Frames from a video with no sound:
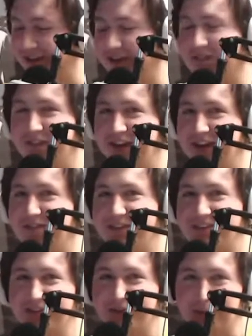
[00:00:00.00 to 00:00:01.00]
If
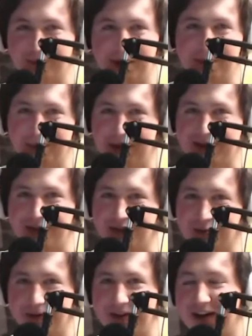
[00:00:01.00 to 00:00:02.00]
it's like, I'm imagining
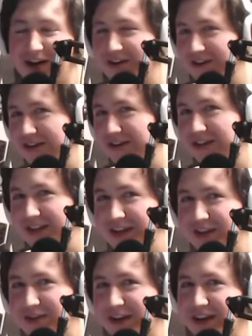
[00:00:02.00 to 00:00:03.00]
$20 and
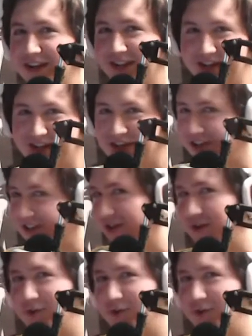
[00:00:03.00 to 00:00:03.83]
you get like just the whole